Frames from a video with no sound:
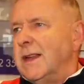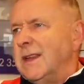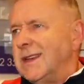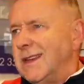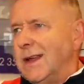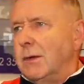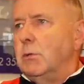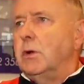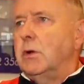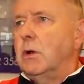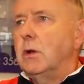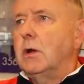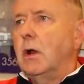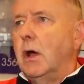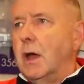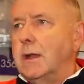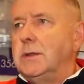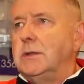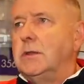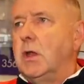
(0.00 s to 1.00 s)
you know, we've got
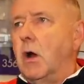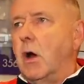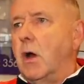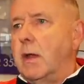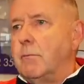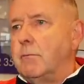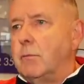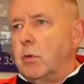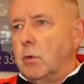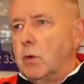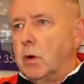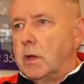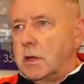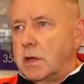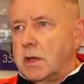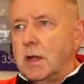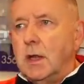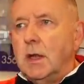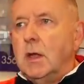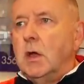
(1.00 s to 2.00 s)
like 9
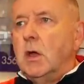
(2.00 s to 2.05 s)
boys